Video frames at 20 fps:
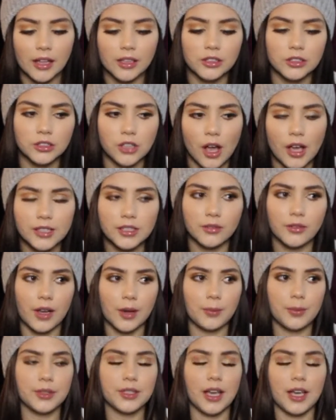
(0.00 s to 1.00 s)
loss of
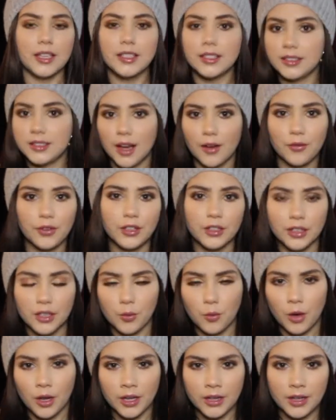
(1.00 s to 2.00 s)
appetite is definitely
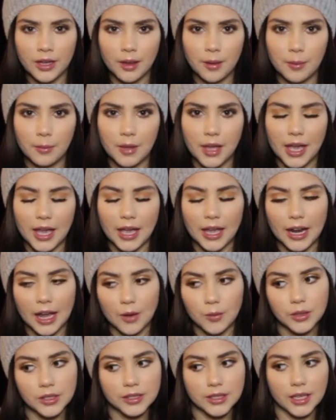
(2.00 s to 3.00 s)
one of them, and I
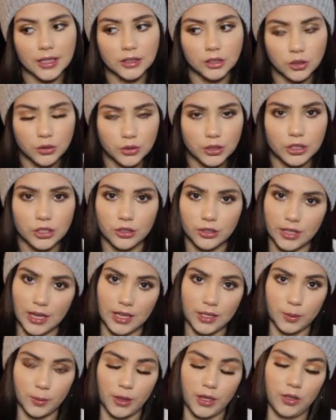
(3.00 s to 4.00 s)
would say losing your
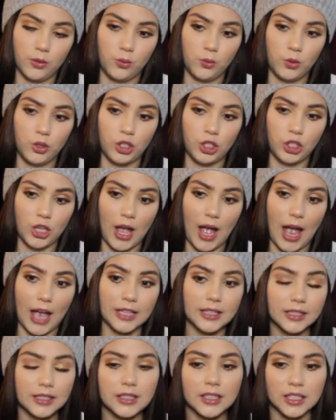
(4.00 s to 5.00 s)
taste buds, which I
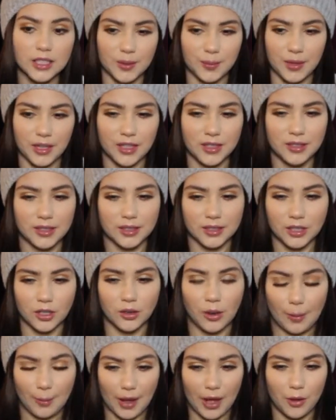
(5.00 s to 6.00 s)
didn't experience
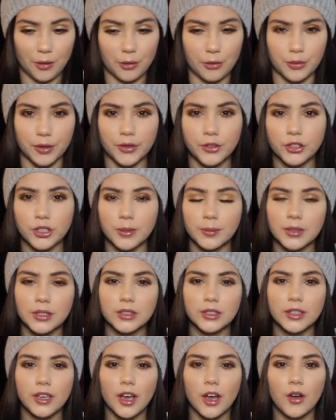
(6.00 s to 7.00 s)
until about 3
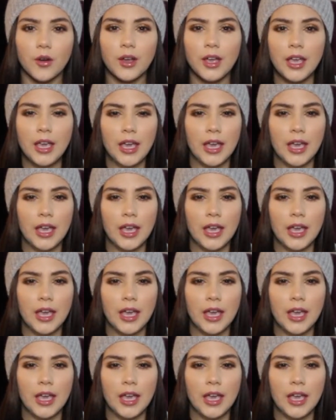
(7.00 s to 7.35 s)
treatments ago.